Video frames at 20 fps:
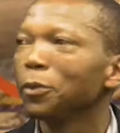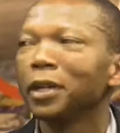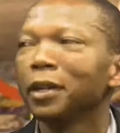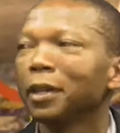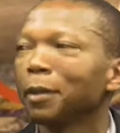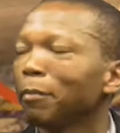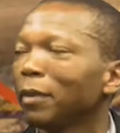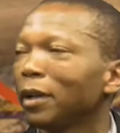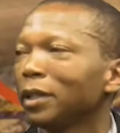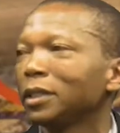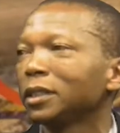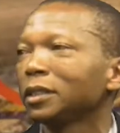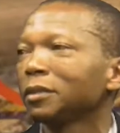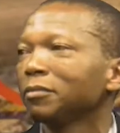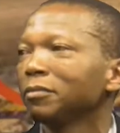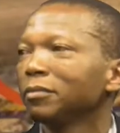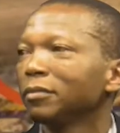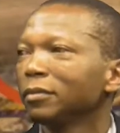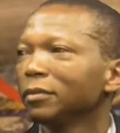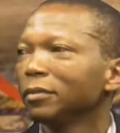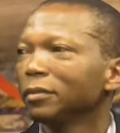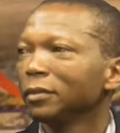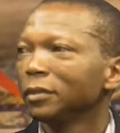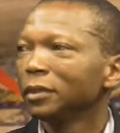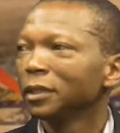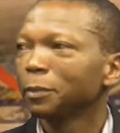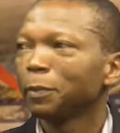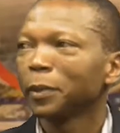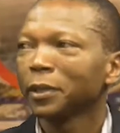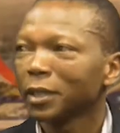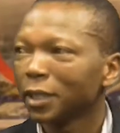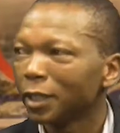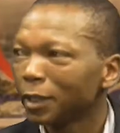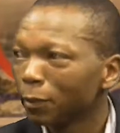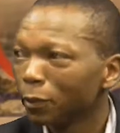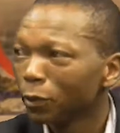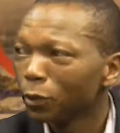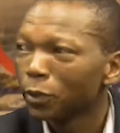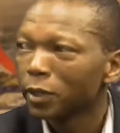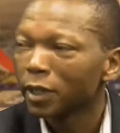win the match. Especially
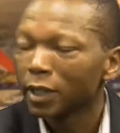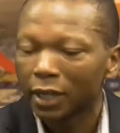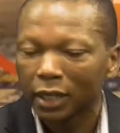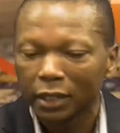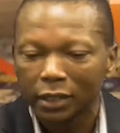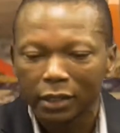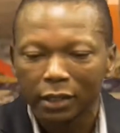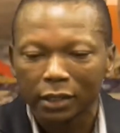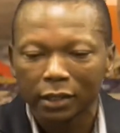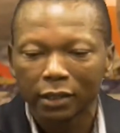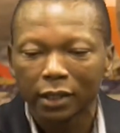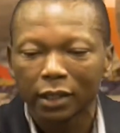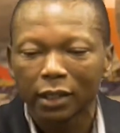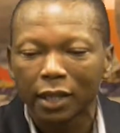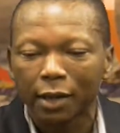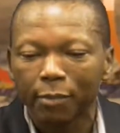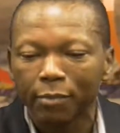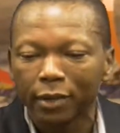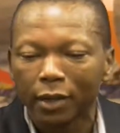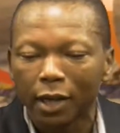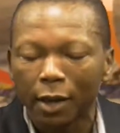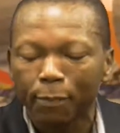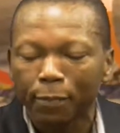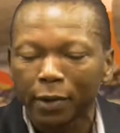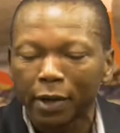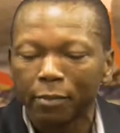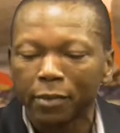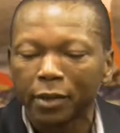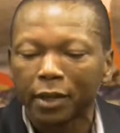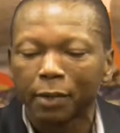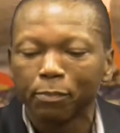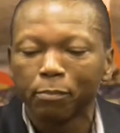looking at the upcoming